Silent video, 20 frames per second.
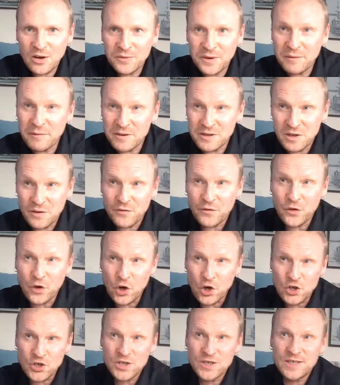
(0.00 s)
that was the
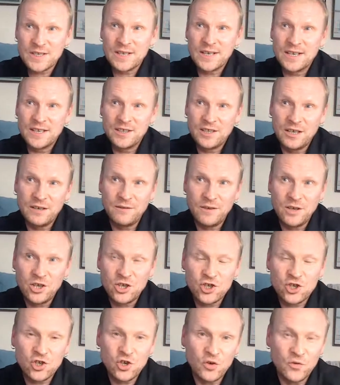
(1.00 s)
first TV
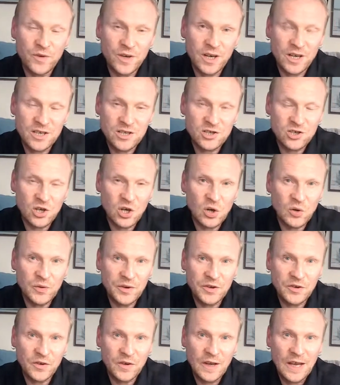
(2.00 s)
show where I saw
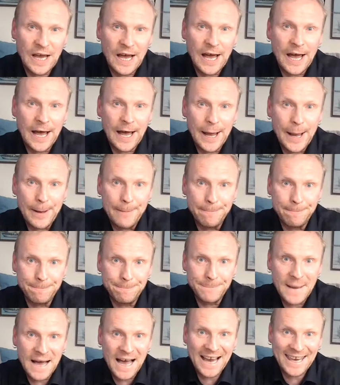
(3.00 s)
it
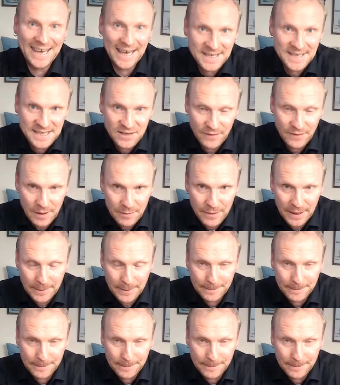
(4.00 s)
against vaping.